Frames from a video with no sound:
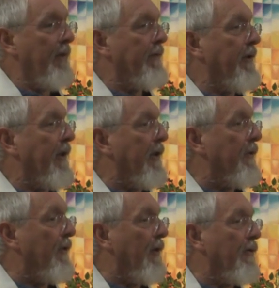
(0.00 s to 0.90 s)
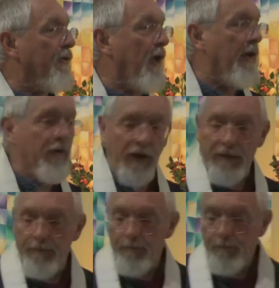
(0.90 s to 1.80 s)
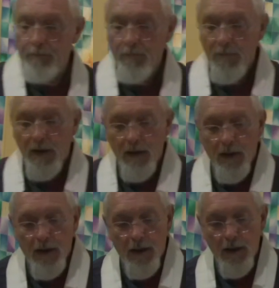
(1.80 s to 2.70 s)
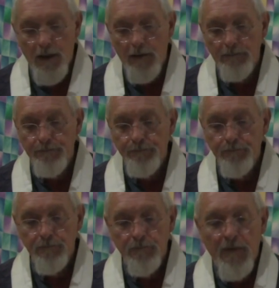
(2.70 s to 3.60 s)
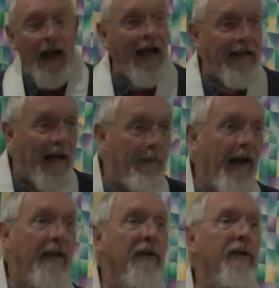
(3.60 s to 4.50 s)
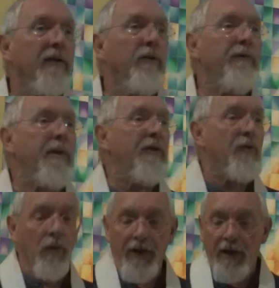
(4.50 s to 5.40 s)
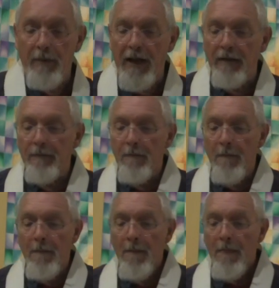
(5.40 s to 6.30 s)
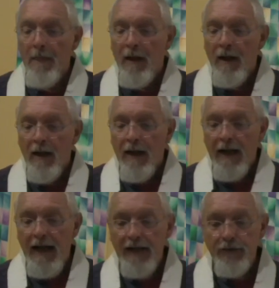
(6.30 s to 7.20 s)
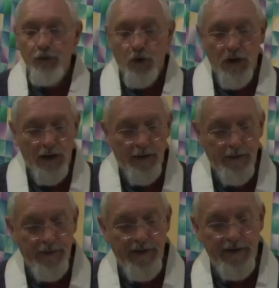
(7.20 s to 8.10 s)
everything is changing. An Atman that we've been talking about, and dukkha,